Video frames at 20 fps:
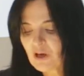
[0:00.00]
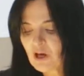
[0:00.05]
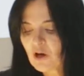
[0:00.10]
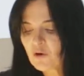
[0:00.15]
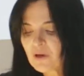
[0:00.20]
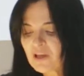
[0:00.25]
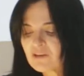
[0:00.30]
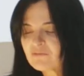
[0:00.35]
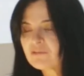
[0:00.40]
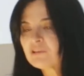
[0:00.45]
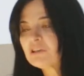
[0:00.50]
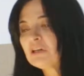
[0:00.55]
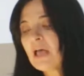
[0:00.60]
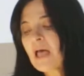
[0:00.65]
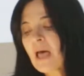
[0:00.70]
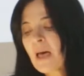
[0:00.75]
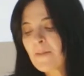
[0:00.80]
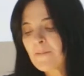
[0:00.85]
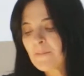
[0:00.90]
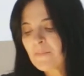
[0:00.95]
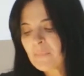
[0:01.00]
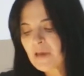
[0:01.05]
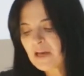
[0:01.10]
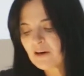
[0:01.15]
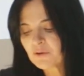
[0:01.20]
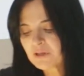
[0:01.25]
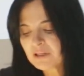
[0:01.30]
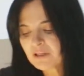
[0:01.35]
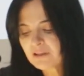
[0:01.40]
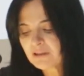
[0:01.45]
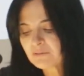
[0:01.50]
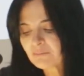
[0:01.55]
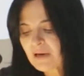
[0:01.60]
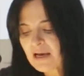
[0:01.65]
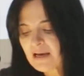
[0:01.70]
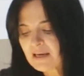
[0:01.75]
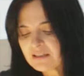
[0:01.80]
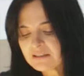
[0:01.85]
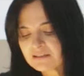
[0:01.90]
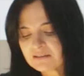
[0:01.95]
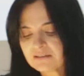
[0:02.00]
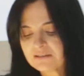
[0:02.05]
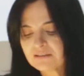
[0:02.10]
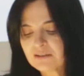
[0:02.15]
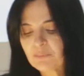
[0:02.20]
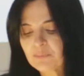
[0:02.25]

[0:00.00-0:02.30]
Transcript: However, bearing in mind